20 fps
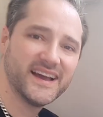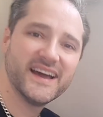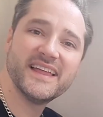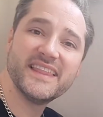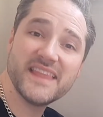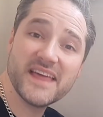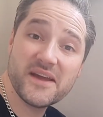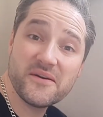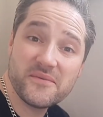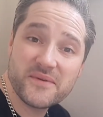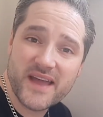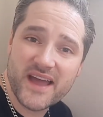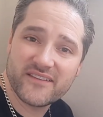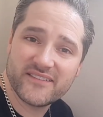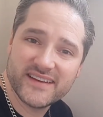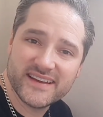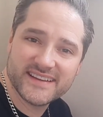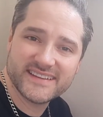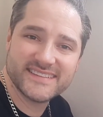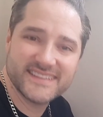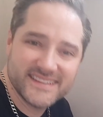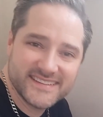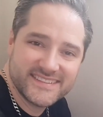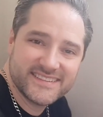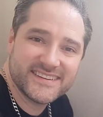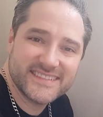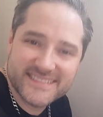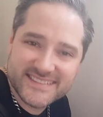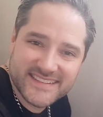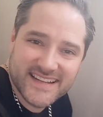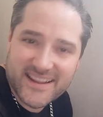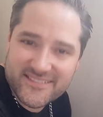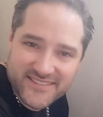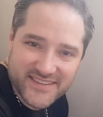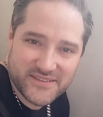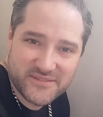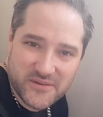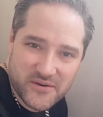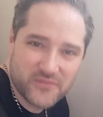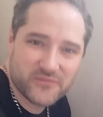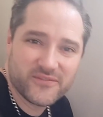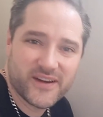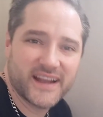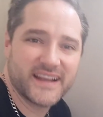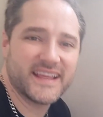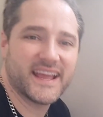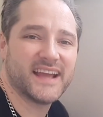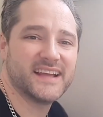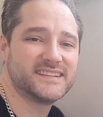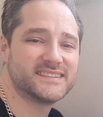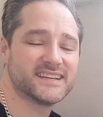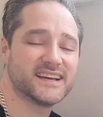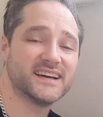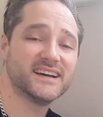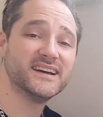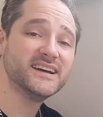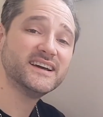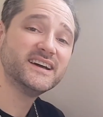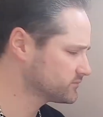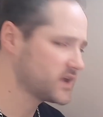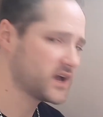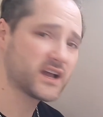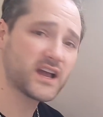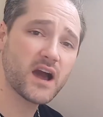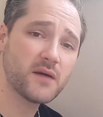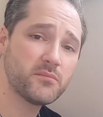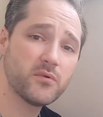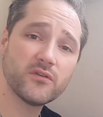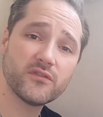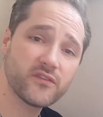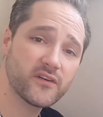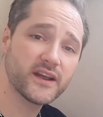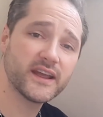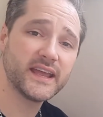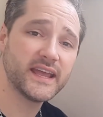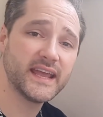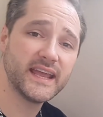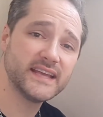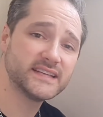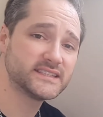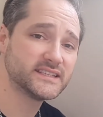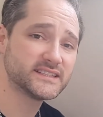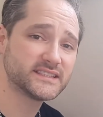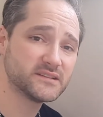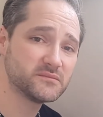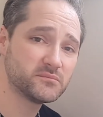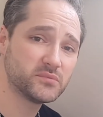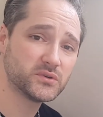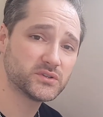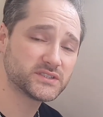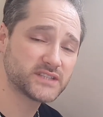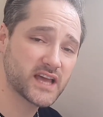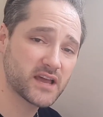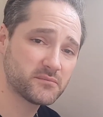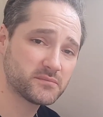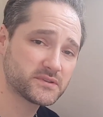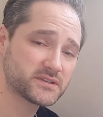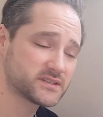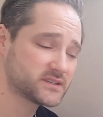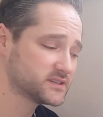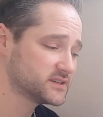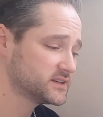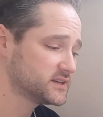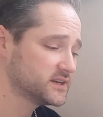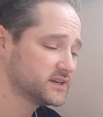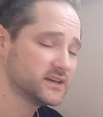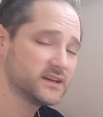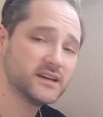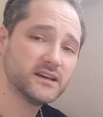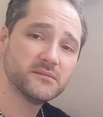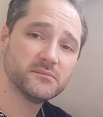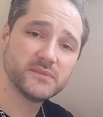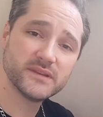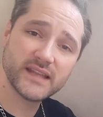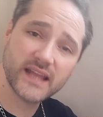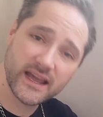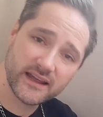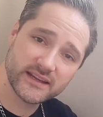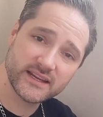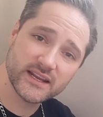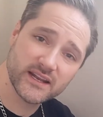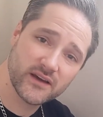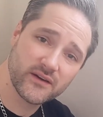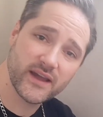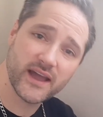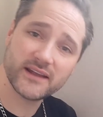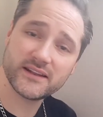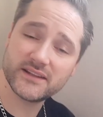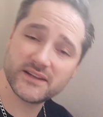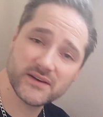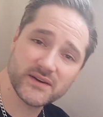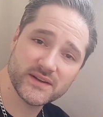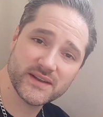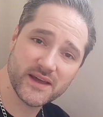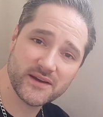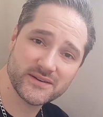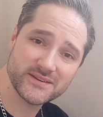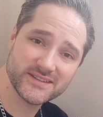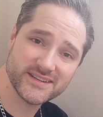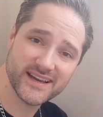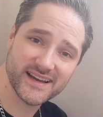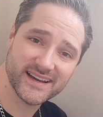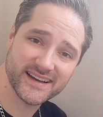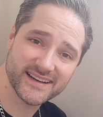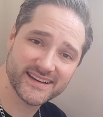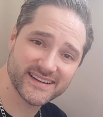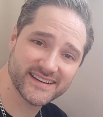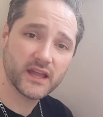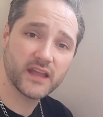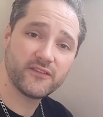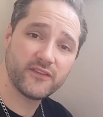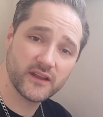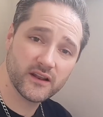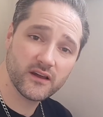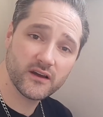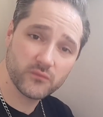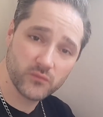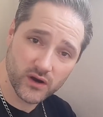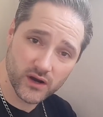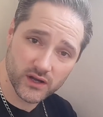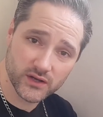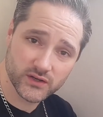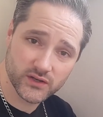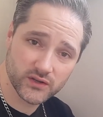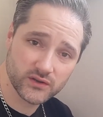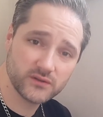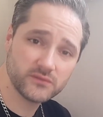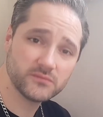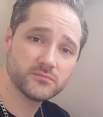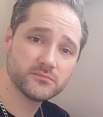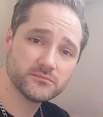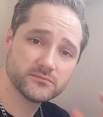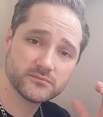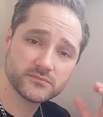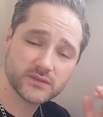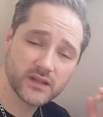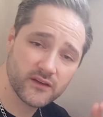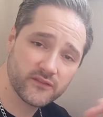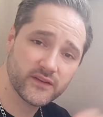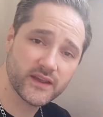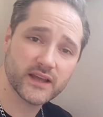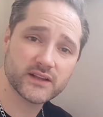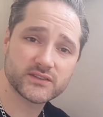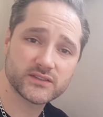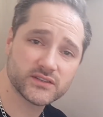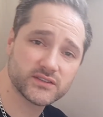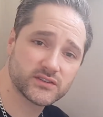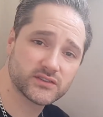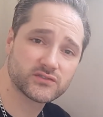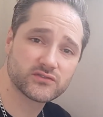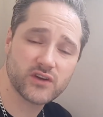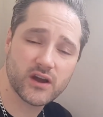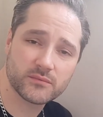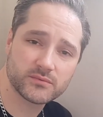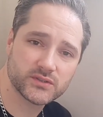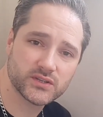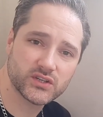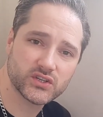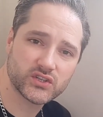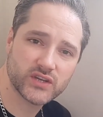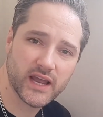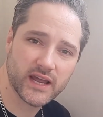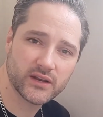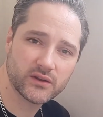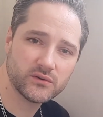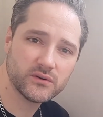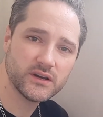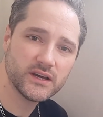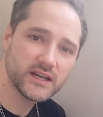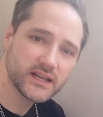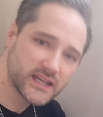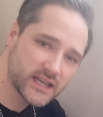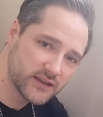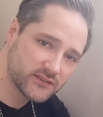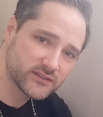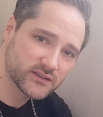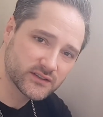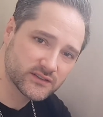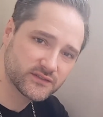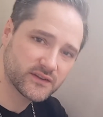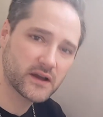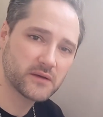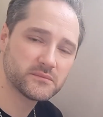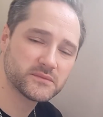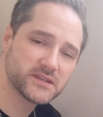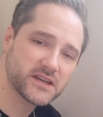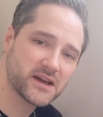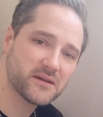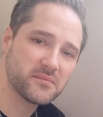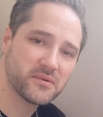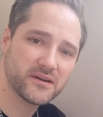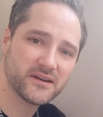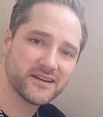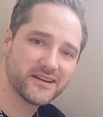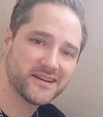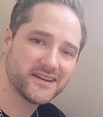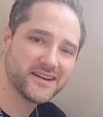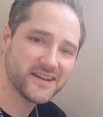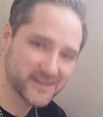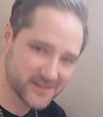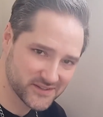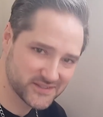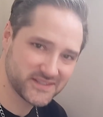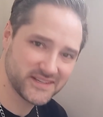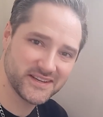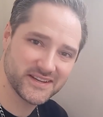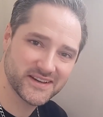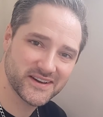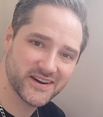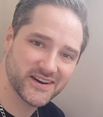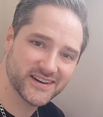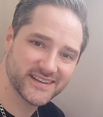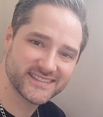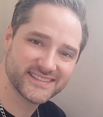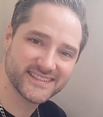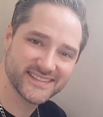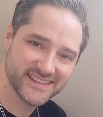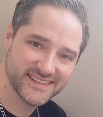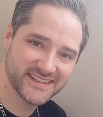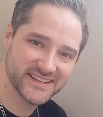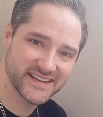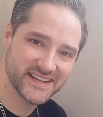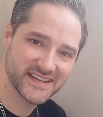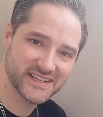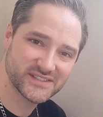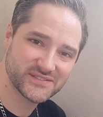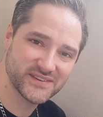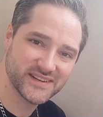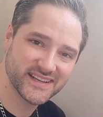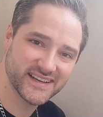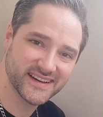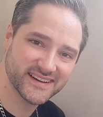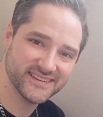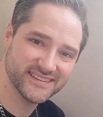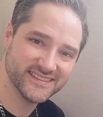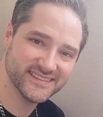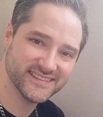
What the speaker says: And there we have it, a nice lovely warm radiator. A couple of very easy simple steps, but now you know how to do it, don't you? If you like what I do, don't forget to subscribe to the channel, give us a thumbs up, and I'll see you guys in the next video.